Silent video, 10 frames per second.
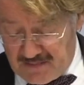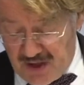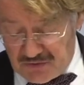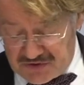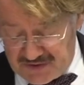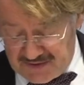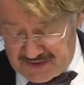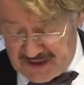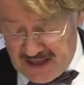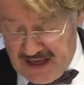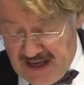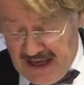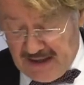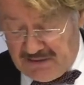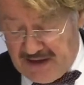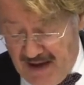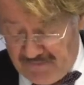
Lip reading: to the emotions and the